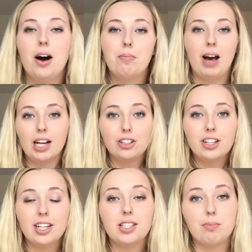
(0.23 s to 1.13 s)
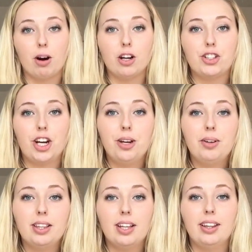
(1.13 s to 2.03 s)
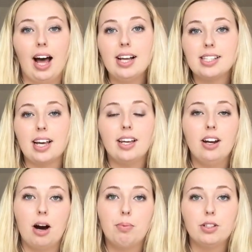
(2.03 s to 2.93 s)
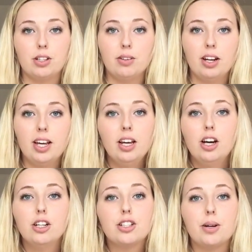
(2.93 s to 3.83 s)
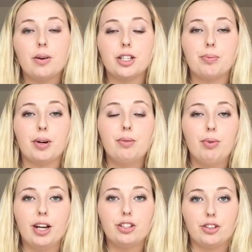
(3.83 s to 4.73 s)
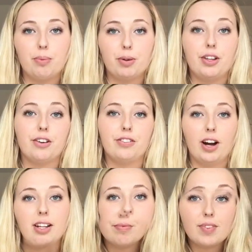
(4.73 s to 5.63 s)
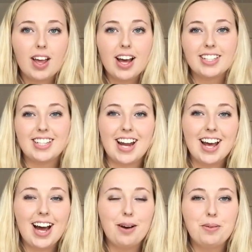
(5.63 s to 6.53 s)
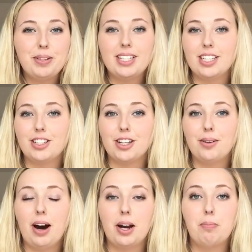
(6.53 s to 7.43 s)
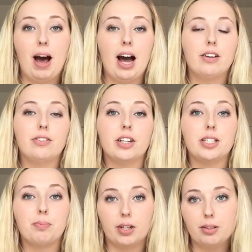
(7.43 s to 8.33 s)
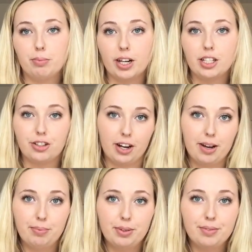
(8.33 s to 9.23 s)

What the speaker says: Imagine it's March and you get the last second opportunity to go on a spring break trip with your friends. Today I will be teaching you how to pack for a spring break trip.